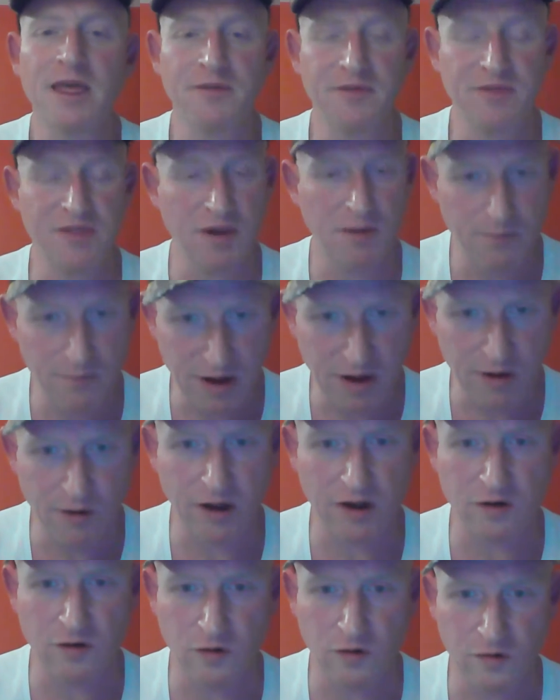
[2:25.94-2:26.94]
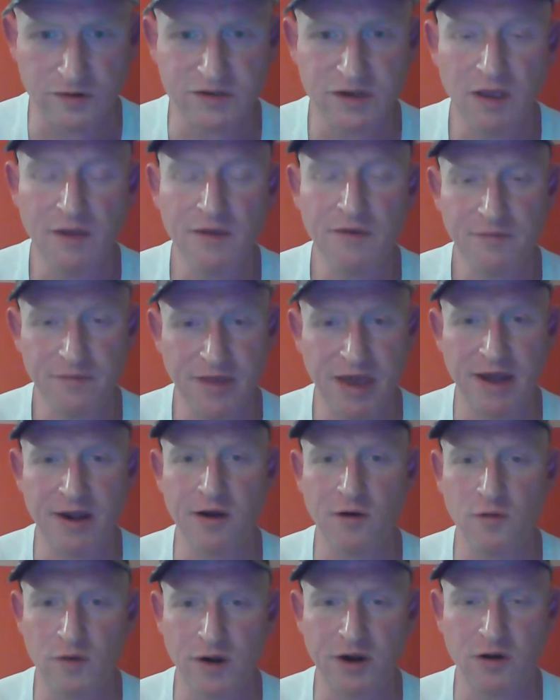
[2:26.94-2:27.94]
the miracles that
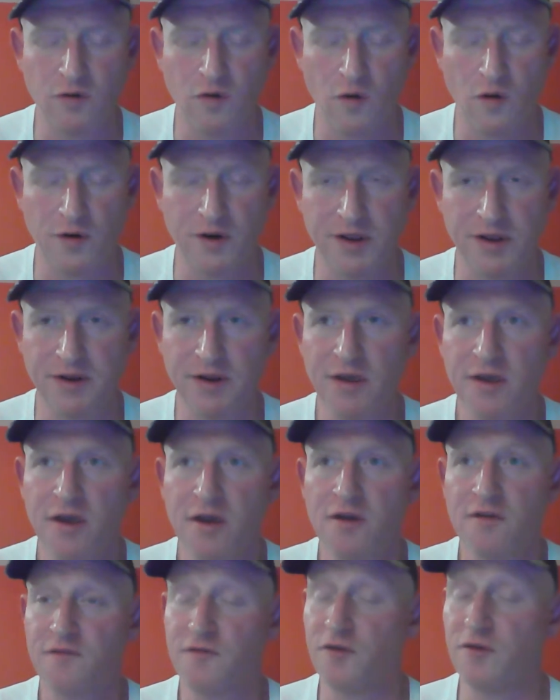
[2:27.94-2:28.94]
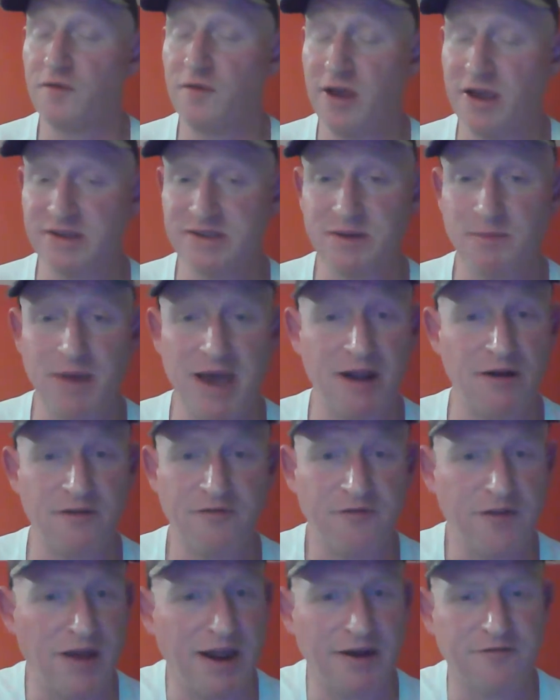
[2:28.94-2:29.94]
are recorded. As a matter
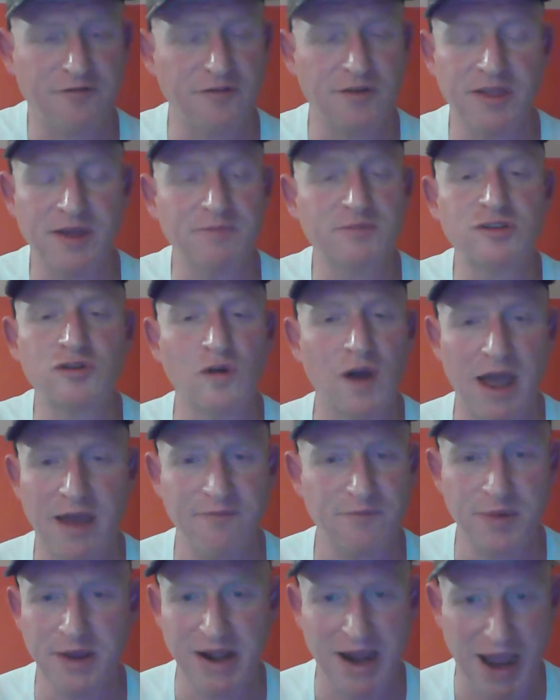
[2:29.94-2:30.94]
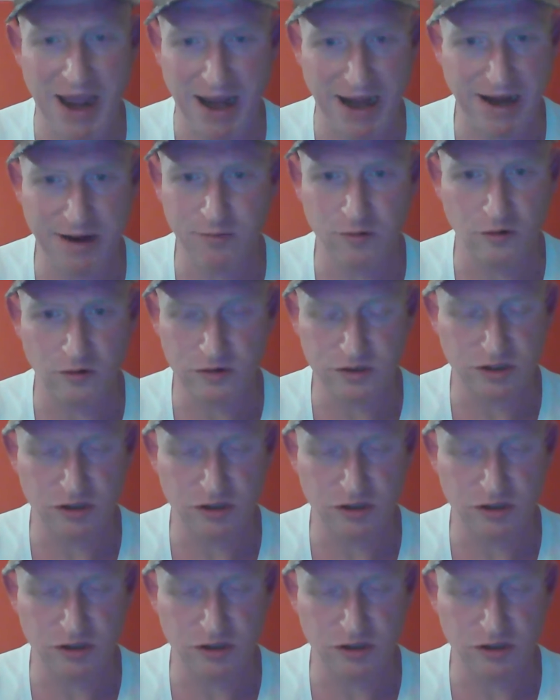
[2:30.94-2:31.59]
of fact, for them to have been able